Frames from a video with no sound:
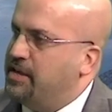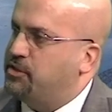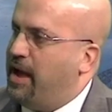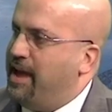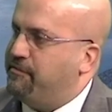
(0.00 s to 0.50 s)

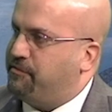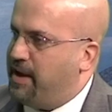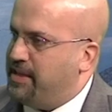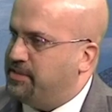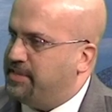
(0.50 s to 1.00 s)
So I have
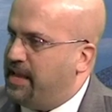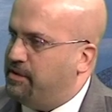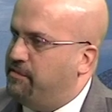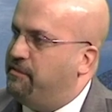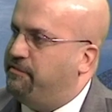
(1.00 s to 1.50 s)
friends
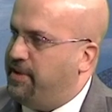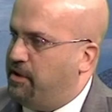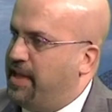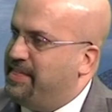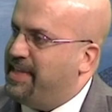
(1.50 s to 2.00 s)
that live in
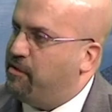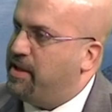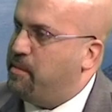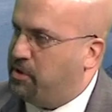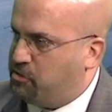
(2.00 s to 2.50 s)
Fia, and
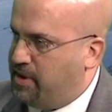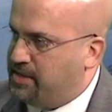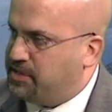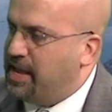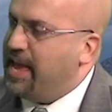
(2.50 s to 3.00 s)
they're
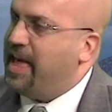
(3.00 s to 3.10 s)
immigrants,